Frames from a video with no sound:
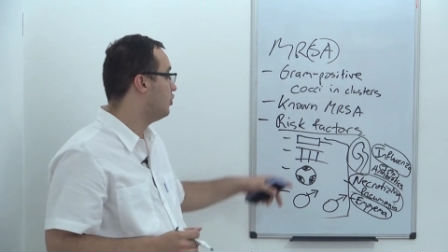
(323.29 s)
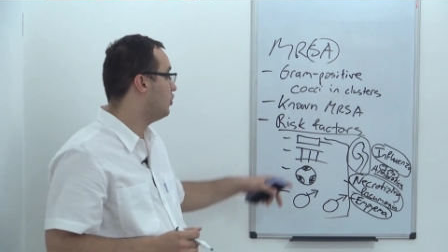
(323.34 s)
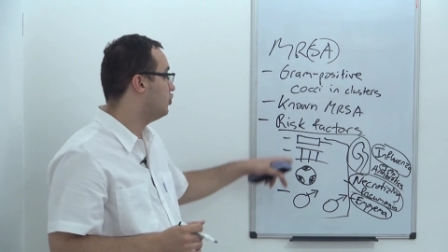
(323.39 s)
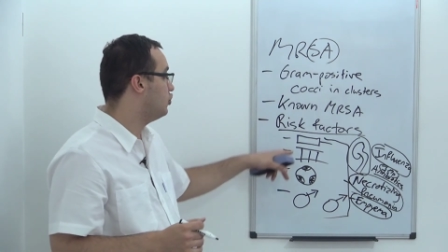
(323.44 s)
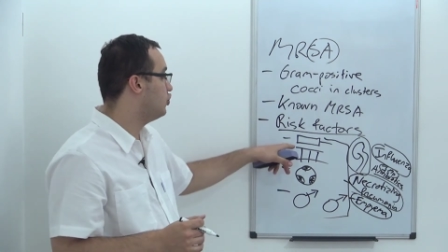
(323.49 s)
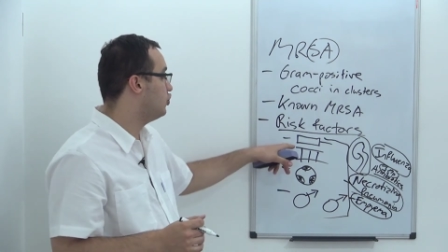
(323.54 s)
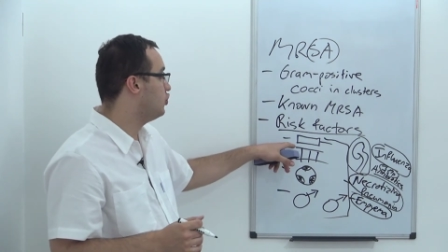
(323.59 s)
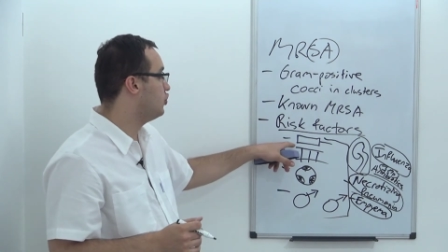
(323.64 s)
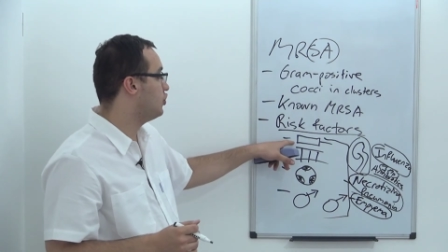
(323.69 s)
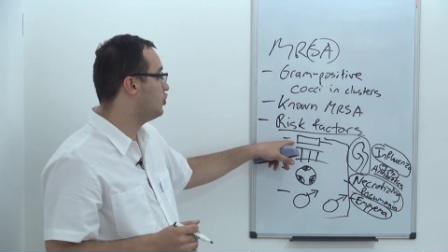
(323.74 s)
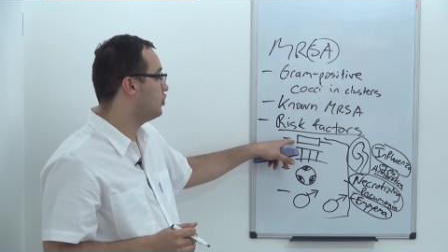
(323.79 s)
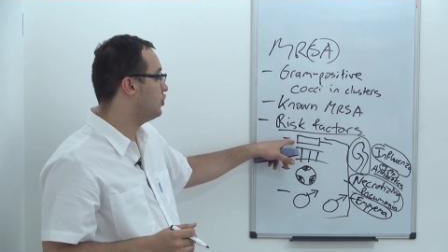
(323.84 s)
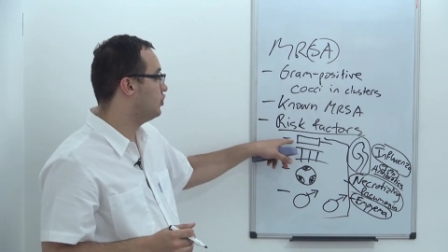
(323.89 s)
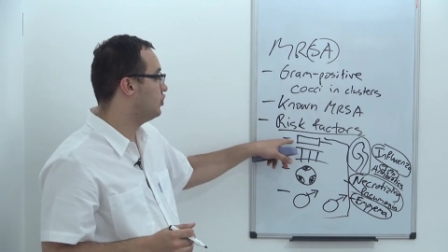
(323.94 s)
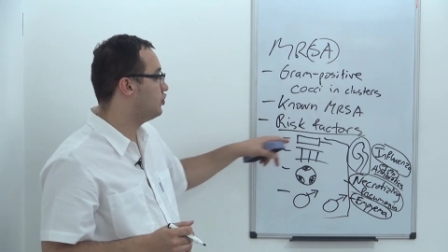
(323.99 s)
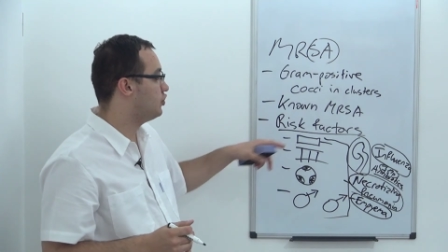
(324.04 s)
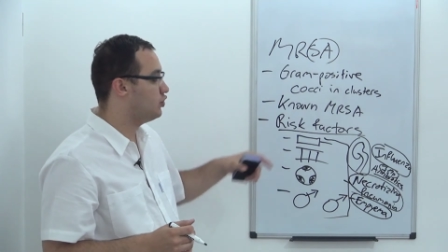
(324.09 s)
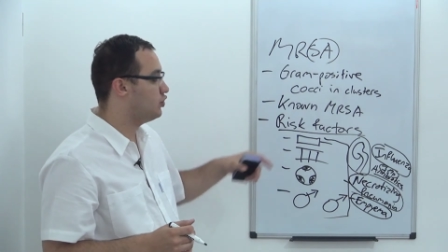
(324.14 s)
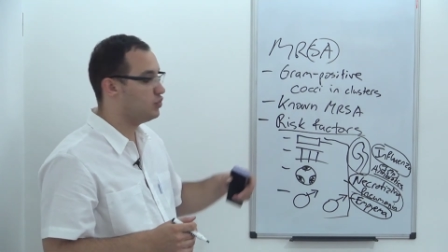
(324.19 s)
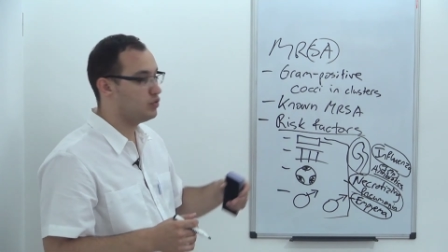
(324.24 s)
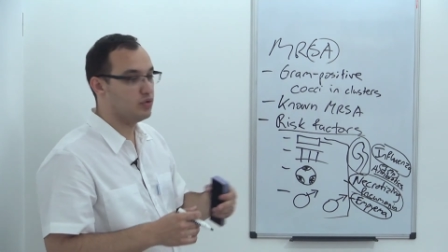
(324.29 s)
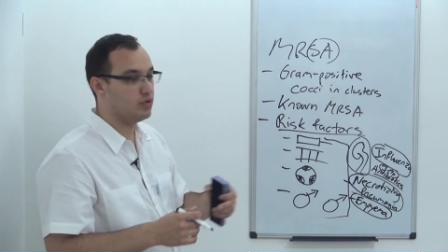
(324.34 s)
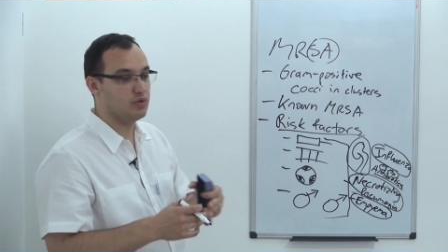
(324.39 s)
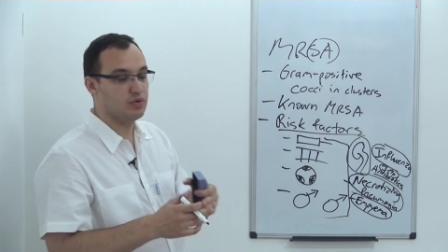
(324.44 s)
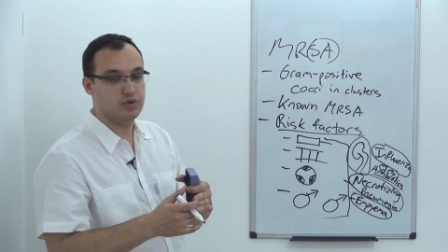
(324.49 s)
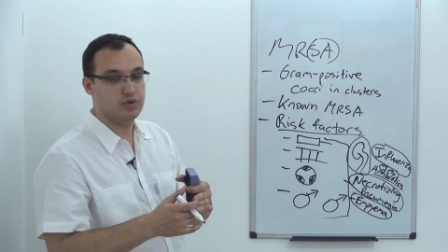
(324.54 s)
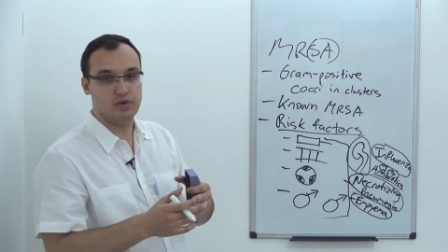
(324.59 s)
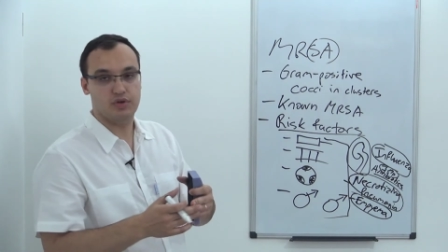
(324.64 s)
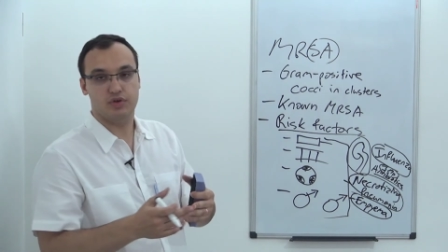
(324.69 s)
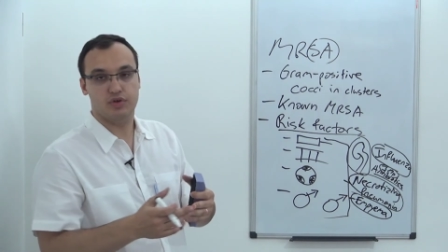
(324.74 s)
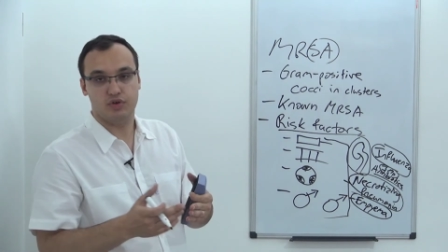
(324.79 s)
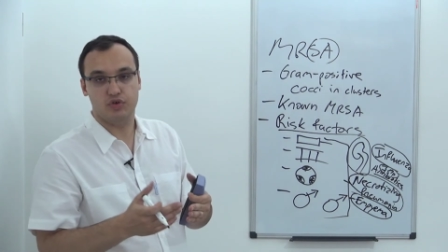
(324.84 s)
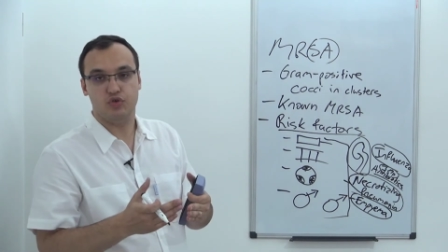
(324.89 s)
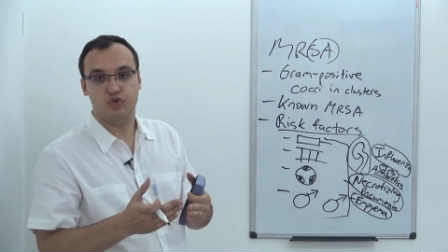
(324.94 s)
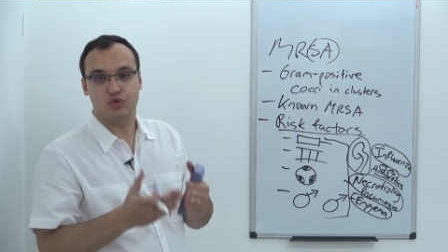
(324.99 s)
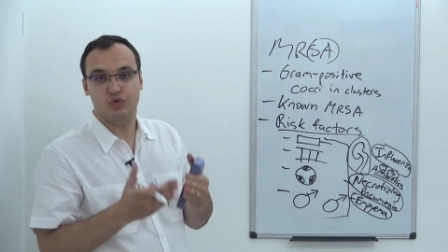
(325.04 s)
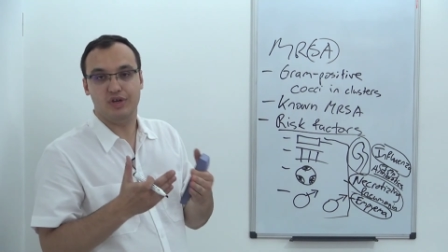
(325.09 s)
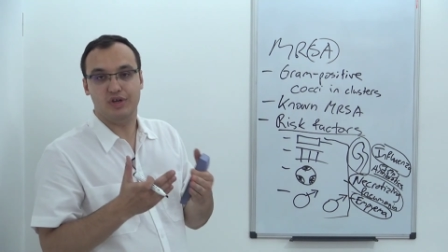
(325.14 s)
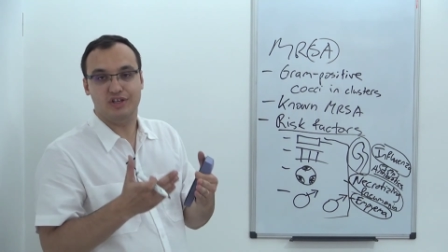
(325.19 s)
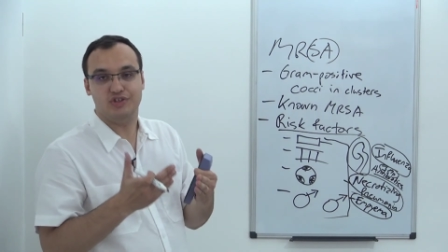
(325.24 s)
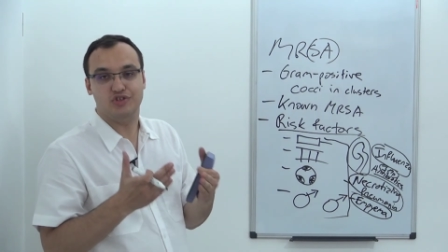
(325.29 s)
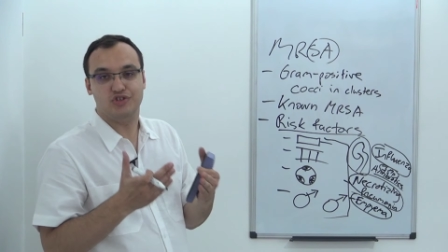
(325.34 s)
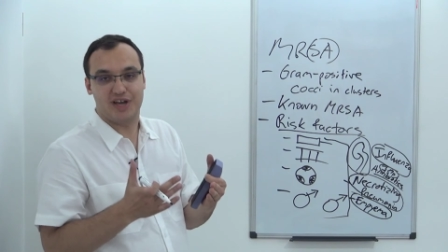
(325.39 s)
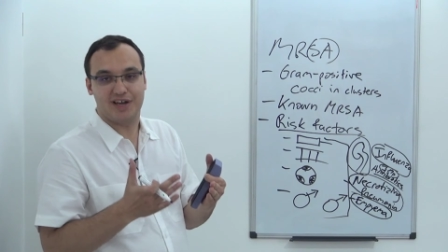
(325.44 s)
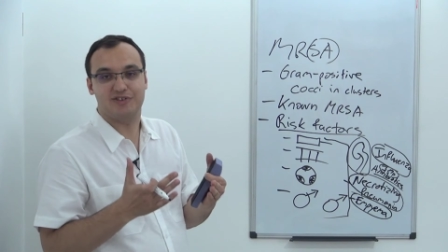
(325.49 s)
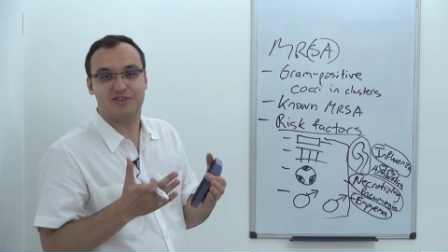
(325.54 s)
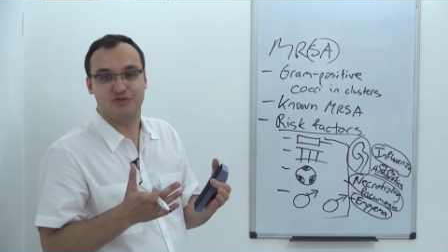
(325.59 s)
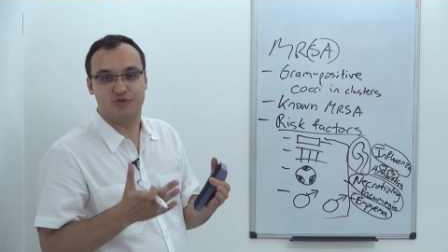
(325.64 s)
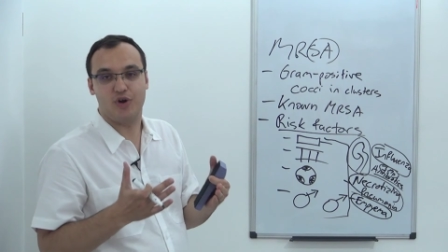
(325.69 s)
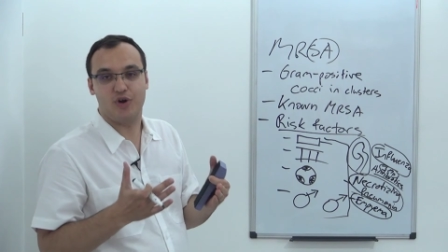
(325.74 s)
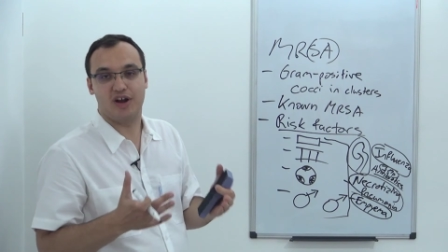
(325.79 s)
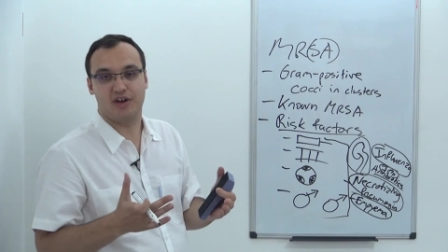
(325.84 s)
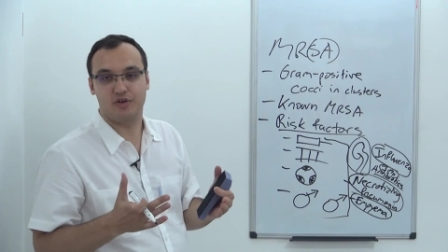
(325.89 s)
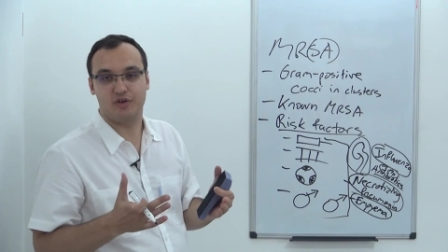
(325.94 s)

Do you, do you, do you inject drug?